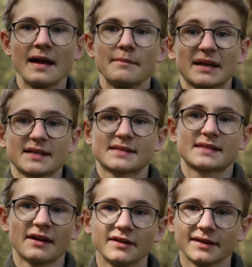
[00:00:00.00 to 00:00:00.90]
But it's
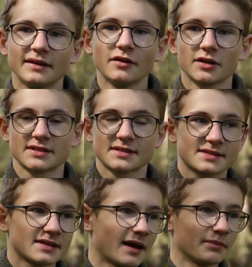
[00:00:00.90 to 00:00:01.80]
definitely not
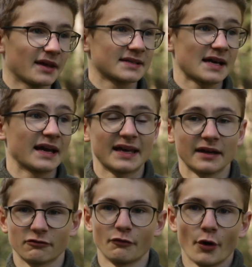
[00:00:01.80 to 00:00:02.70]
that I
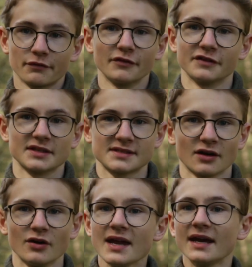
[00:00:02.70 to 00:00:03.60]
cannot work with it,
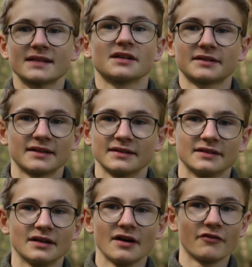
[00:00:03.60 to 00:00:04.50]
so it's not that
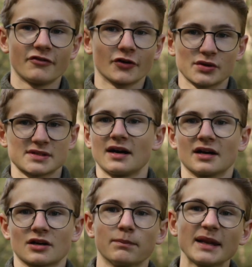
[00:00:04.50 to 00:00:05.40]
the photos
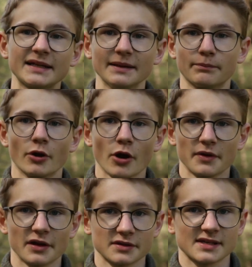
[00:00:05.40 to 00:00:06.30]
are completely
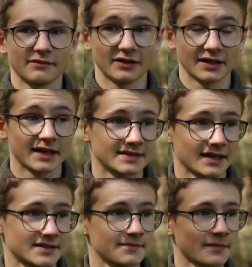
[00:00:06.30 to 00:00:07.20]
blurry or something like
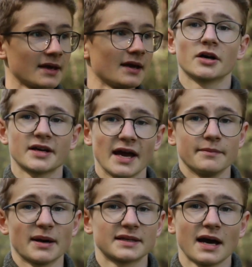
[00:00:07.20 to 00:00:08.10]
that. Okay,
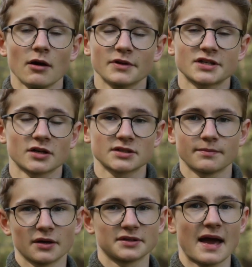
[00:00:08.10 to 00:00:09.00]
but now we talked
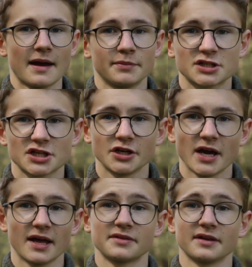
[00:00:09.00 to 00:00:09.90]
about the aperture
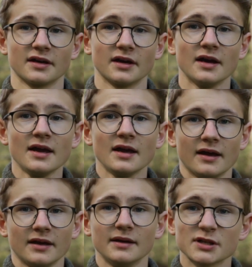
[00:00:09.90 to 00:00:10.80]
and the
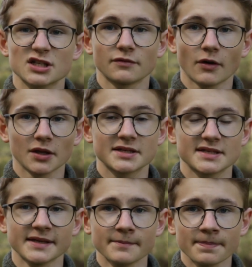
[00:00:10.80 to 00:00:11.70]
image
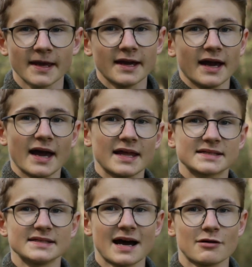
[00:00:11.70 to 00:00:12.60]
quality,
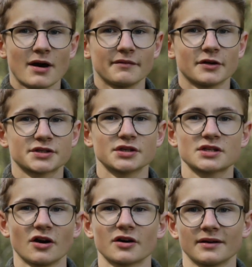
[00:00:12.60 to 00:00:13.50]
and now I want to
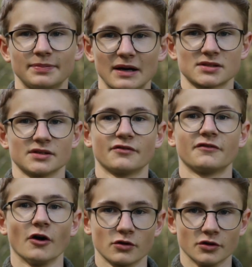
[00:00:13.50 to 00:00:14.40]
talk about the
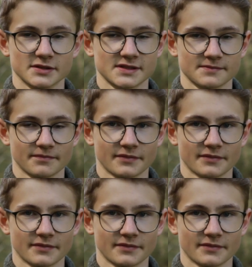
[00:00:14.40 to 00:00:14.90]
focus.